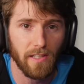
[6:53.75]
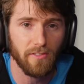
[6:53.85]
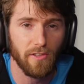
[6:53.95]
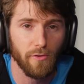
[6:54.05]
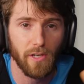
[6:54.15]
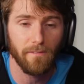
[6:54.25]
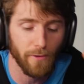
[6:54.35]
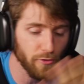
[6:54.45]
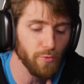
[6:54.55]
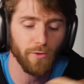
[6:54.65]
sixty degree
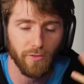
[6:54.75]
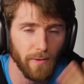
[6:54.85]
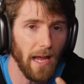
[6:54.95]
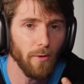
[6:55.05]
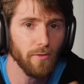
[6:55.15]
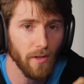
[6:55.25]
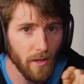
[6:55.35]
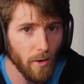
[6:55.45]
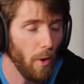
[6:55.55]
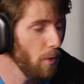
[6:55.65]
virtual surround,
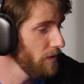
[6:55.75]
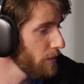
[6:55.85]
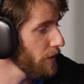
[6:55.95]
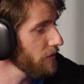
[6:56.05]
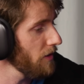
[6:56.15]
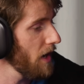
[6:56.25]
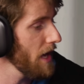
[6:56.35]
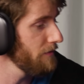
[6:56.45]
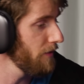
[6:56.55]
only works on